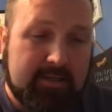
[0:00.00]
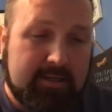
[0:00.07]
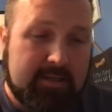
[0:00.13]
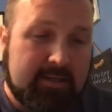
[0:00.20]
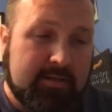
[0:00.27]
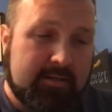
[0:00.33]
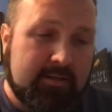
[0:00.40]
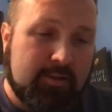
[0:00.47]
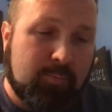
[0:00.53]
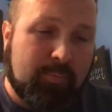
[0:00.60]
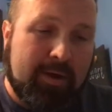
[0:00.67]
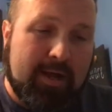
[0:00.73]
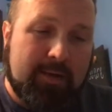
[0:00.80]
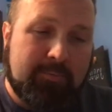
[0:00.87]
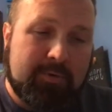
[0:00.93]
Another
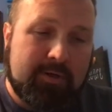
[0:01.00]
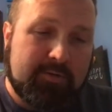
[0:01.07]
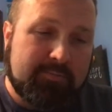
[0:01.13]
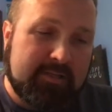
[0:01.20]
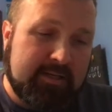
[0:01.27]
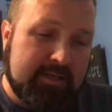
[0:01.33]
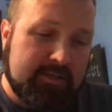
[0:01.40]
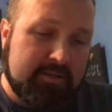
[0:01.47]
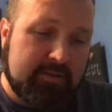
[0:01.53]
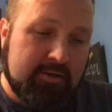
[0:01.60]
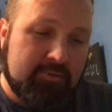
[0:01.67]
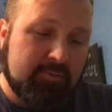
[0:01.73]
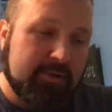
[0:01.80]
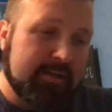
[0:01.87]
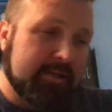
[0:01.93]
pop-up. D'Angelo
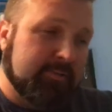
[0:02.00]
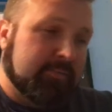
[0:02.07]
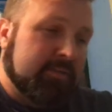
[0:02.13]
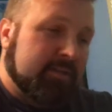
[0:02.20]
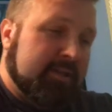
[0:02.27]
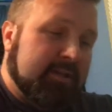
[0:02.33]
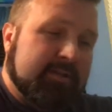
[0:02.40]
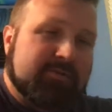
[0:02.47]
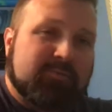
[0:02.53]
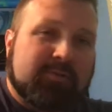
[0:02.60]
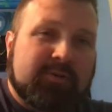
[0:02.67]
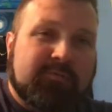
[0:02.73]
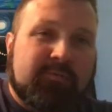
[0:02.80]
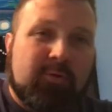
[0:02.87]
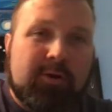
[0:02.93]
Williams. Here's one
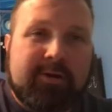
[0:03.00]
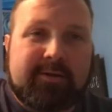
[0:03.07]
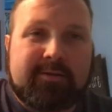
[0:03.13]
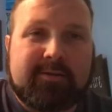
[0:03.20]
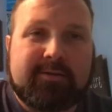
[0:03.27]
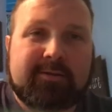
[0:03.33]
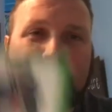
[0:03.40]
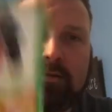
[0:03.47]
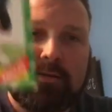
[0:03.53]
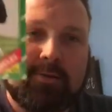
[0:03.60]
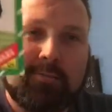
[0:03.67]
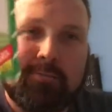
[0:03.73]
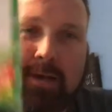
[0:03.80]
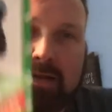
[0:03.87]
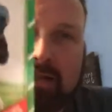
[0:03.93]
for you.
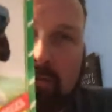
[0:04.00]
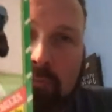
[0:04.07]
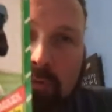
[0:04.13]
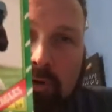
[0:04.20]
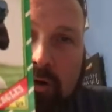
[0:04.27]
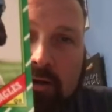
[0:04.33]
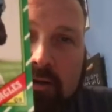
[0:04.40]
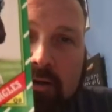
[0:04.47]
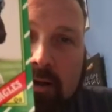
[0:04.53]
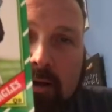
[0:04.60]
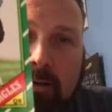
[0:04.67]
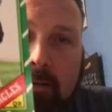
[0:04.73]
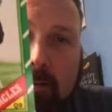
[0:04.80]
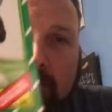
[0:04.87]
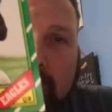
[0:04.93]
Bacon Boy.
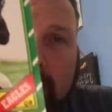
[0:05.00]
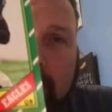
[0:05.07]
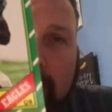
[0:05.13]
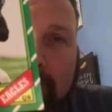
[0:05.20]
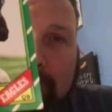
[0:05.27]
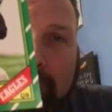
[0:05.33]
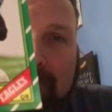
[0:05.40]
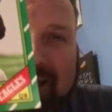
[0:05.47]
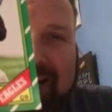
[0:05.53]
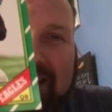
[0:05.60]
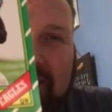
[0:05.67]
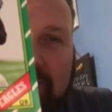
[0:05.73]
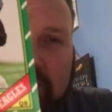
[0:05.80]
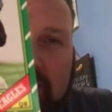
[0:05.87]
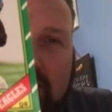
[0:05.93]
Mikey
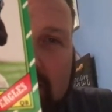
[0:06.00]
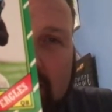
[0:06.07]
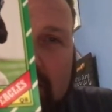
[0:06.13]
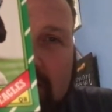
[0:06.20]
Vick